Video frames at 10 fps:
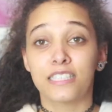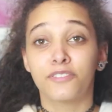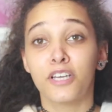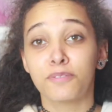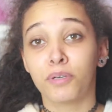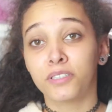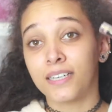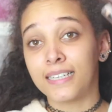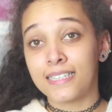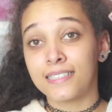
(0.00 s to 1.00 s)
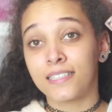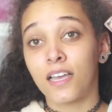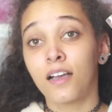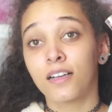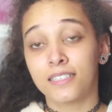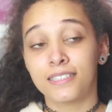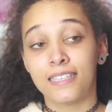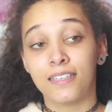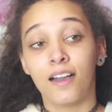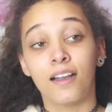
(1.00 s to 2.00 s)
so the first product is
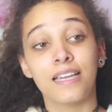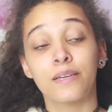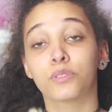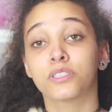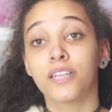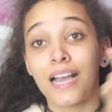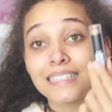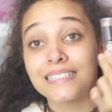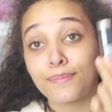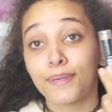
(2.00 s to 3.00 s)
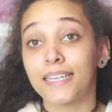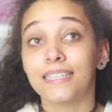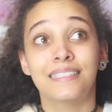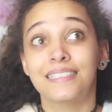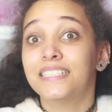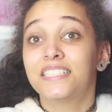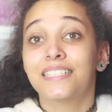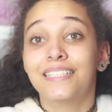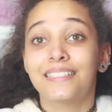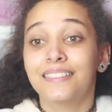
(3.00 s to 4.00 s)
concealer. It was ninety p,
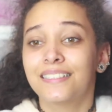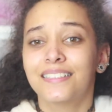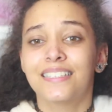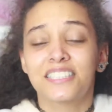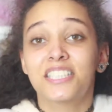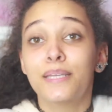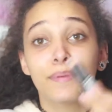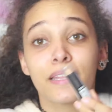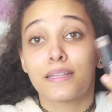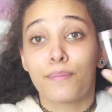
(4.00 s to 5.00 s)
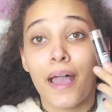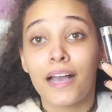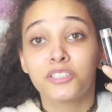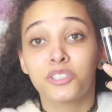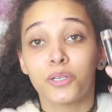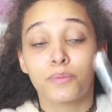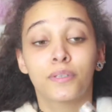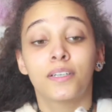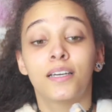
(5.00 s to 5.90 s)
literally, that's cheaper than the pound shop.